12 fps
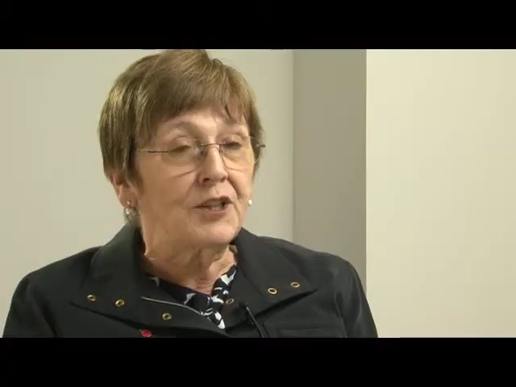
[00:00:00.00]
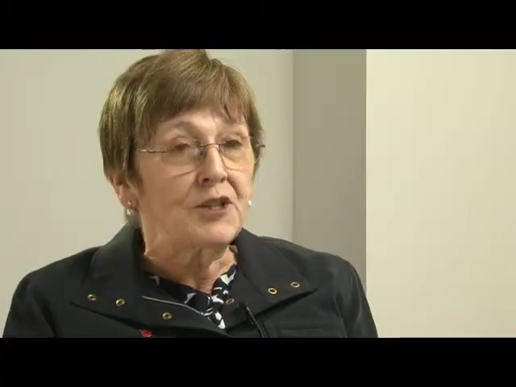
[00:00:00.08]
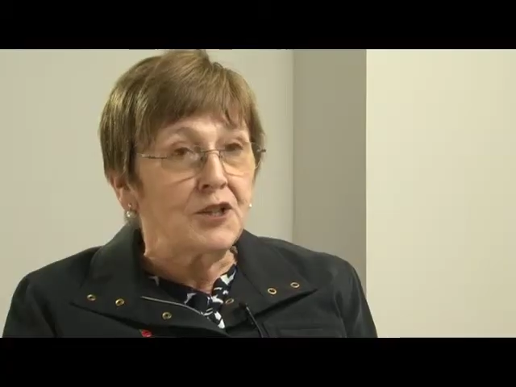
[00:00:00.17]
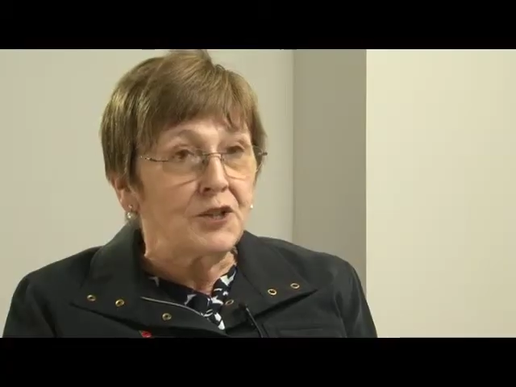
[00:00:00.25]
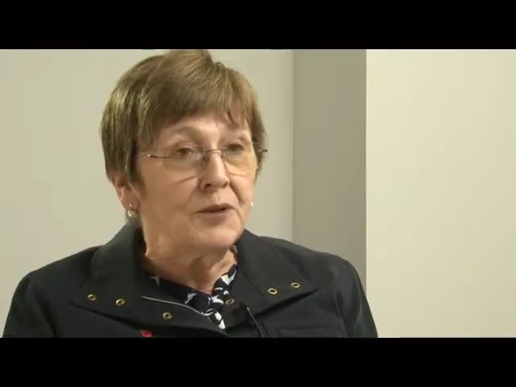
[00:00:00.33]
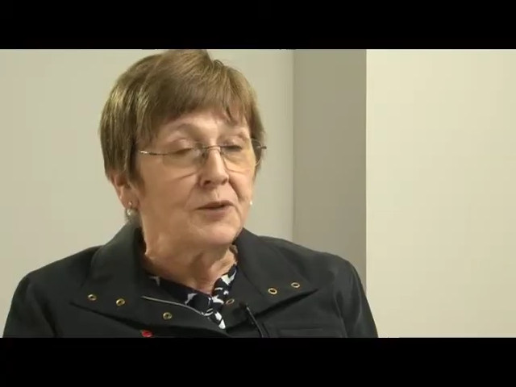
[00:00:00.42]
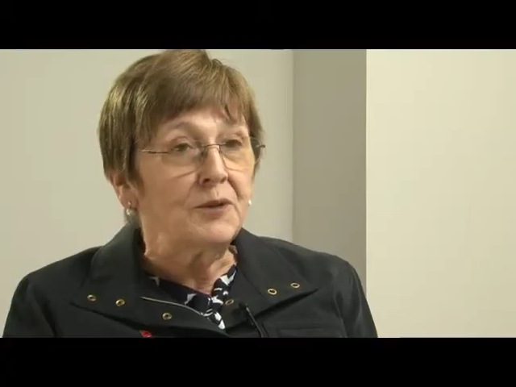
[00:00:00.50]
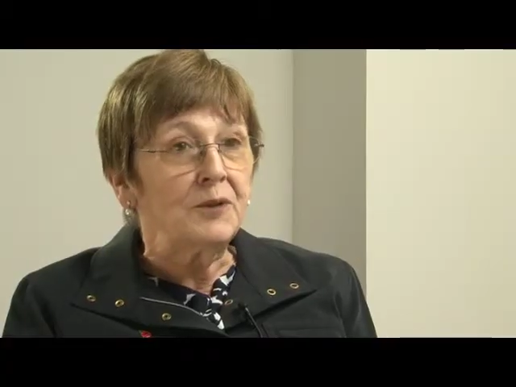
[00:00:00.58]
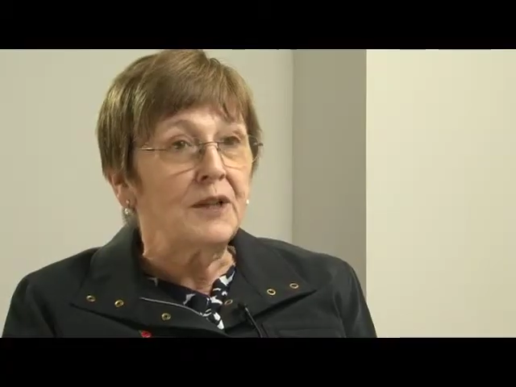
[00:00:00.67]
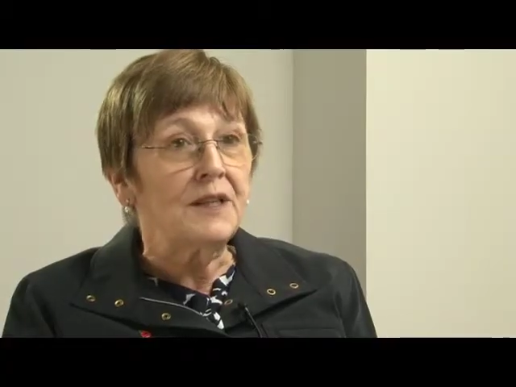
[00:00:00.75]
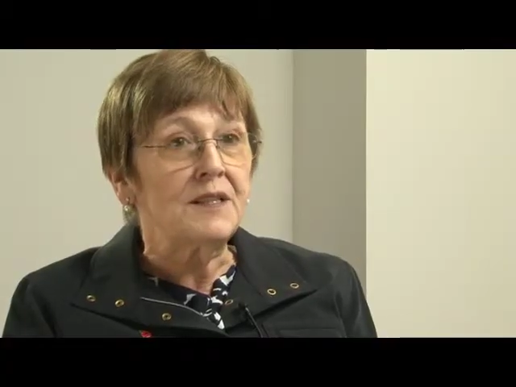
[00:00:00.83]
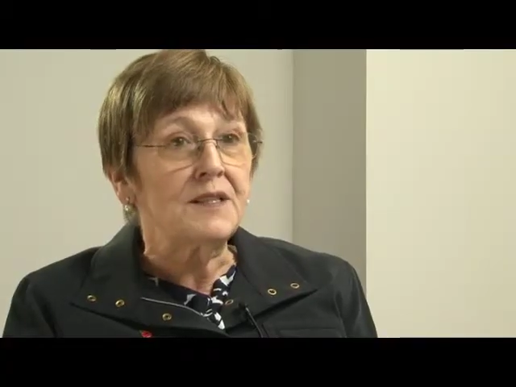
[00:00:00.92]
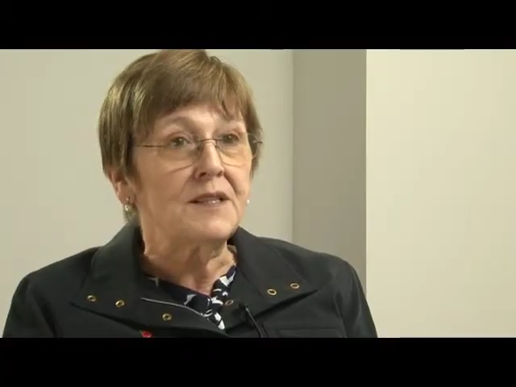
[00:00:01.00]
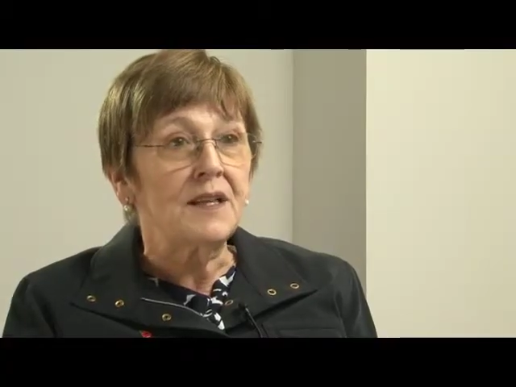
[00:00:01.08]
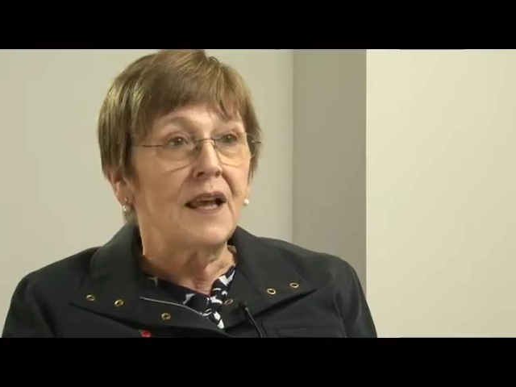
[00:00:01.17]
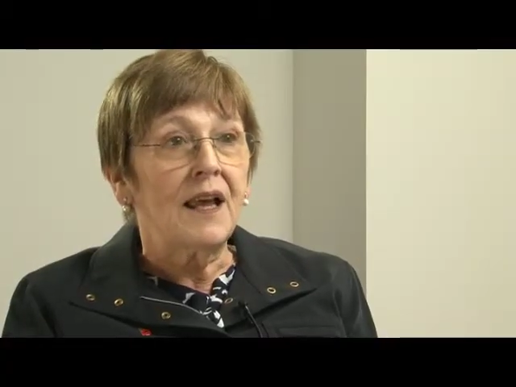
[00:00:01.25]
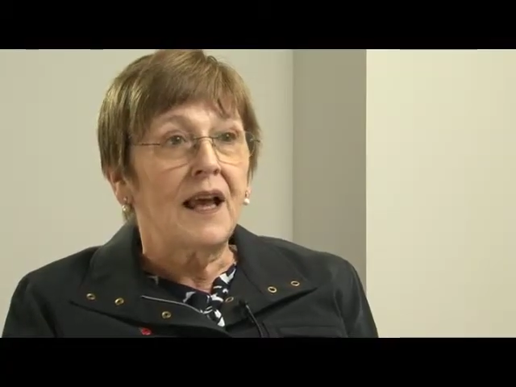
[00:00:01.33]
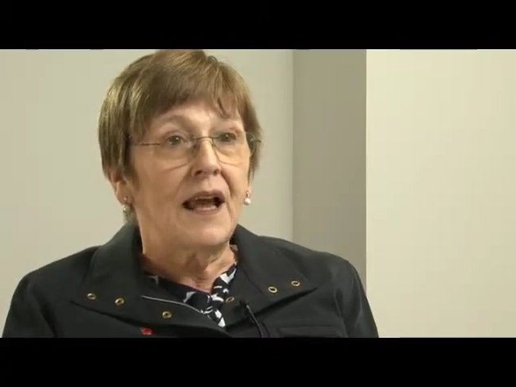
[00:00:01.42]
Control is
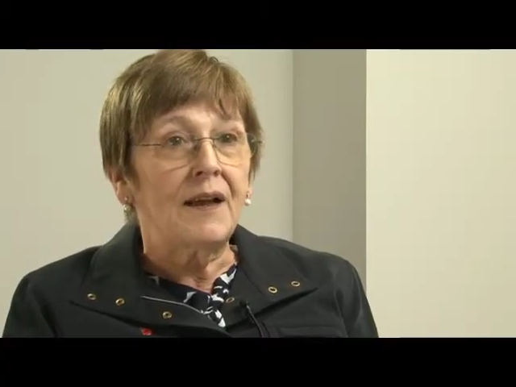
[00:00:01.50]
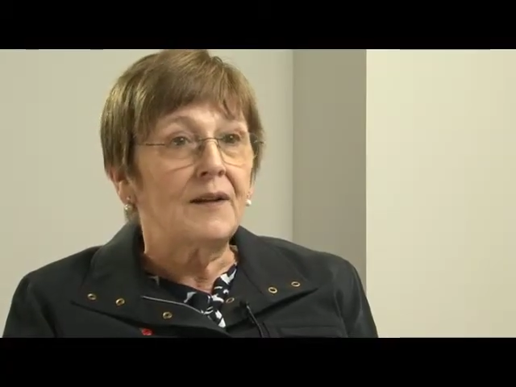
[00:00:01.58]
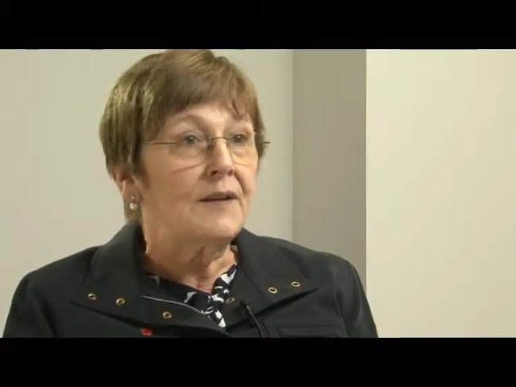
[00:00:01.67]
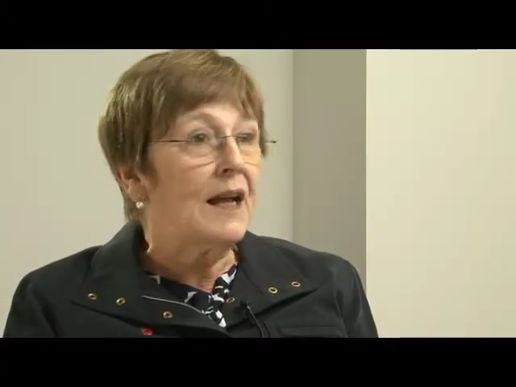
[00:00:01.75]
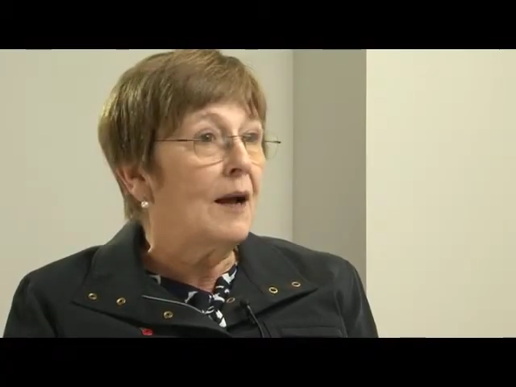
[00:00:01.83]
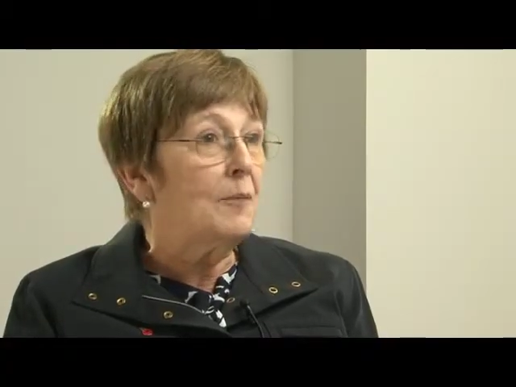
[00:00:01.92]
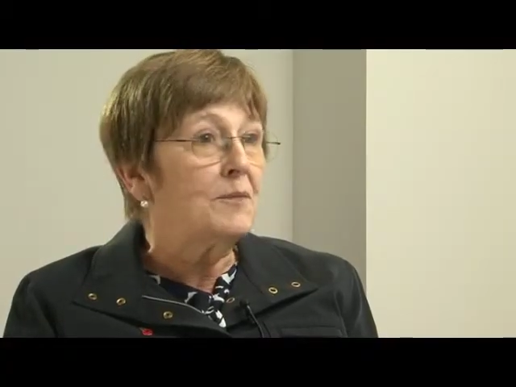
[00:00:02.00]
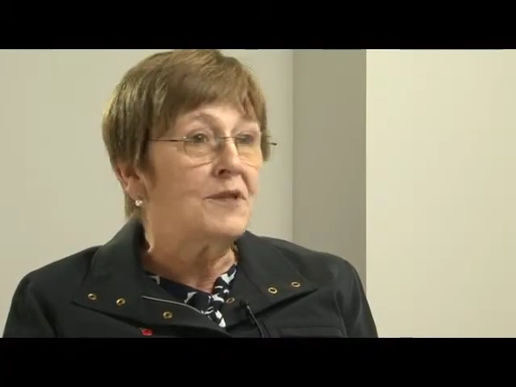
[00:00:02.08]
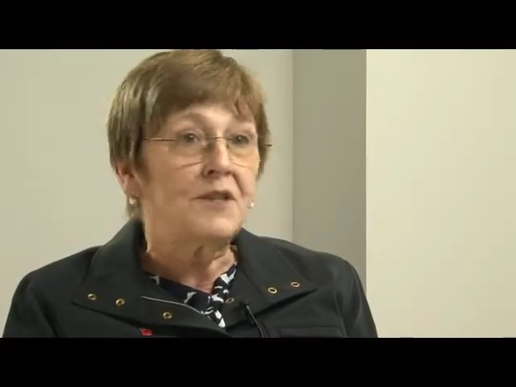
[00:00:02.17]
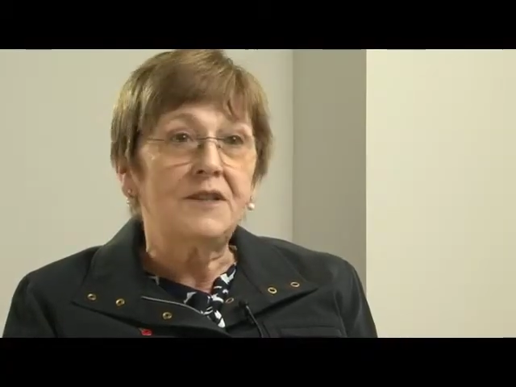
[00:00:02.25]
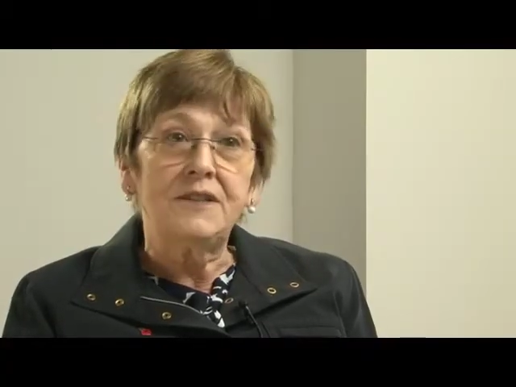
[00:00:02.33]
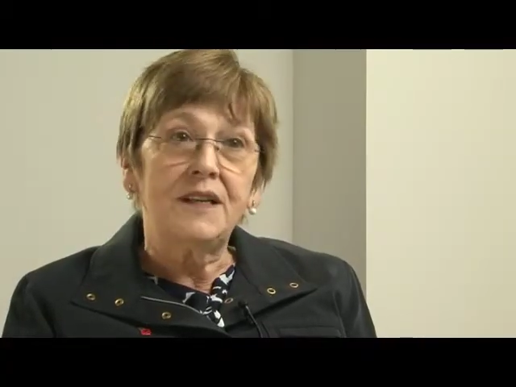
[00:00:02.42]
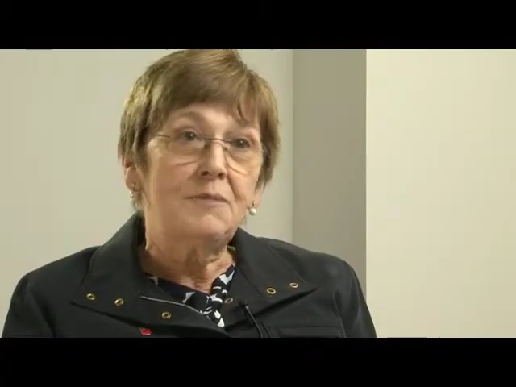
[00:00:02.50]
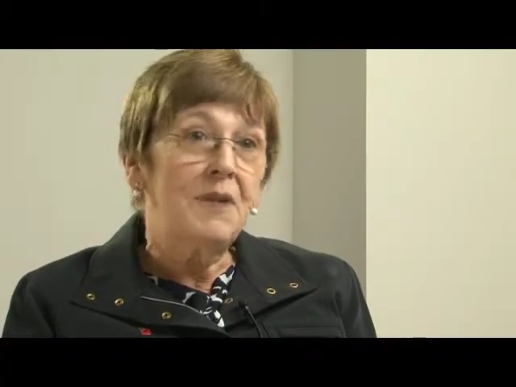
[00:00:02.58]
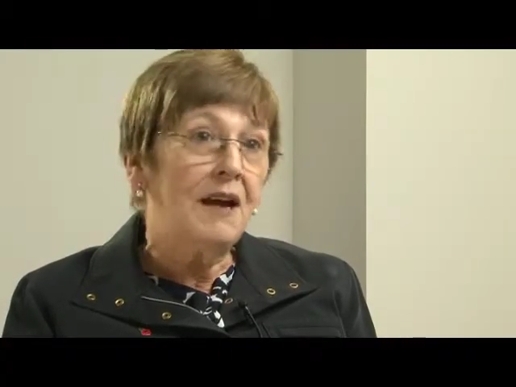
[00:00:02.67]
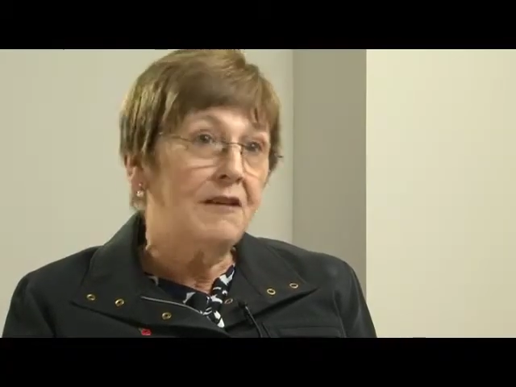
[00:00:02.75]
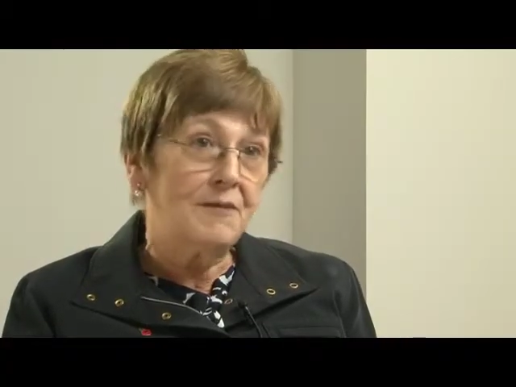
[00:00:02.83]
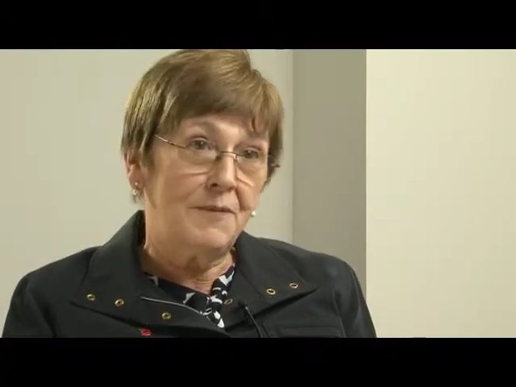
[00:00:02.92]
absolutely
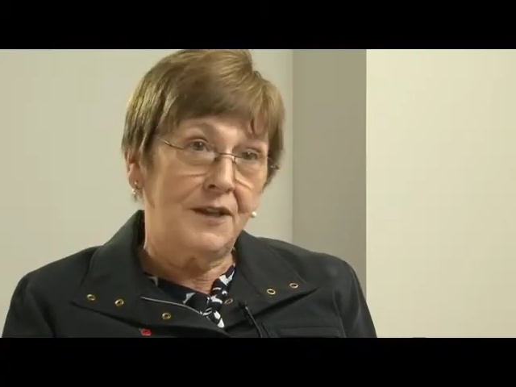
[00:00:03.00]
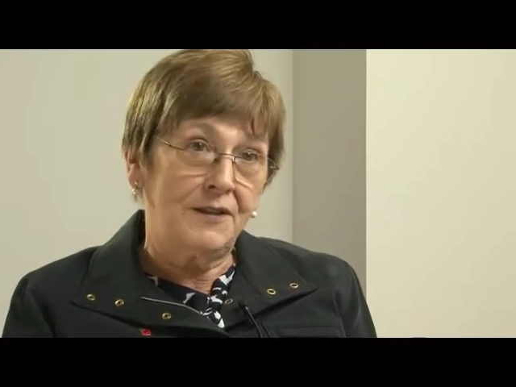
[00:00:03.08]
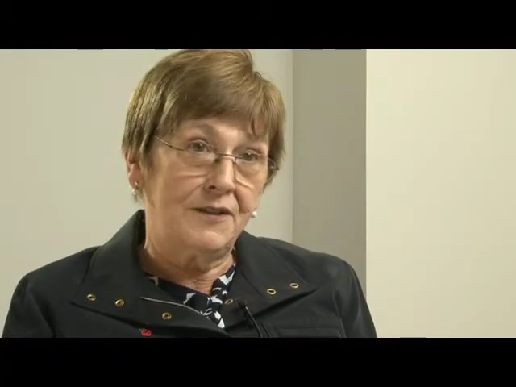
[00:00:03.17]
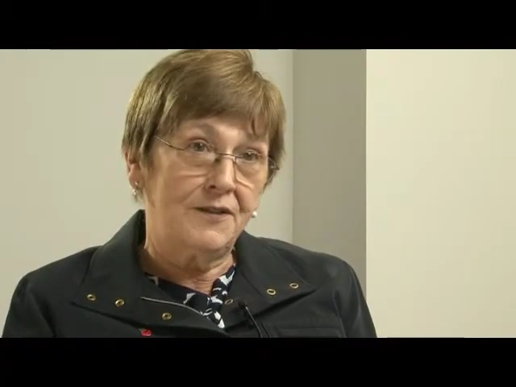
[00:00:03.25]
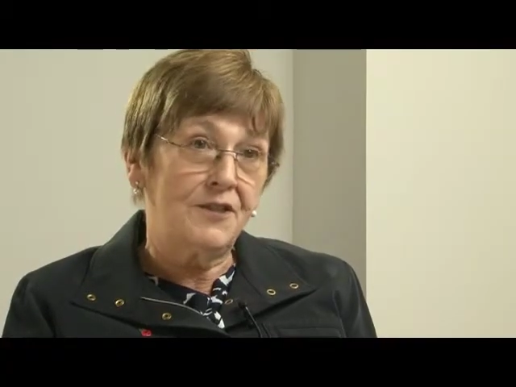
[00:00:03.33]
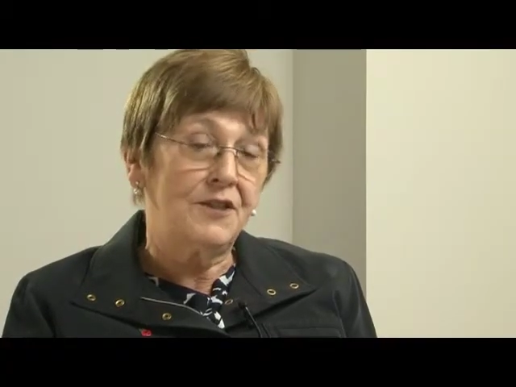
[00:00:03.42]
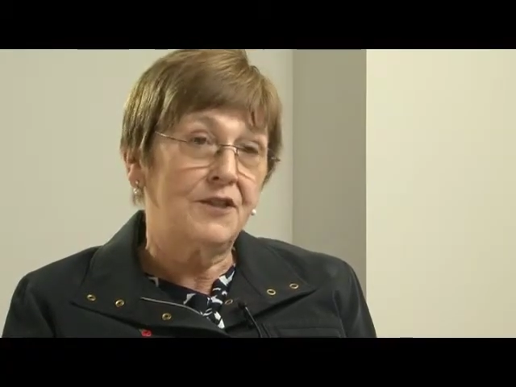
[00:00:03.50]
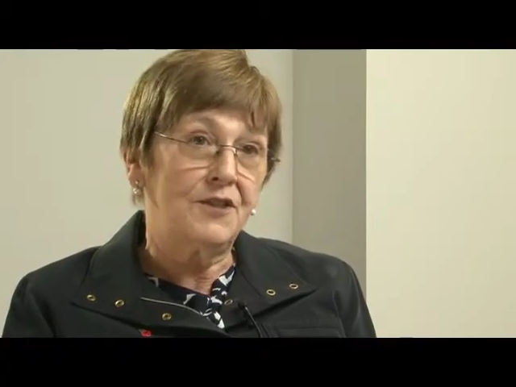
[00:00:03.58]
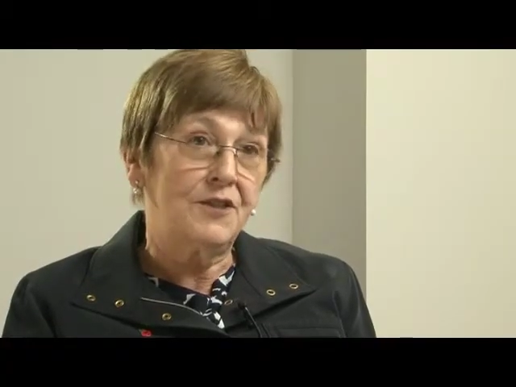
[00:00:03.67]
paramount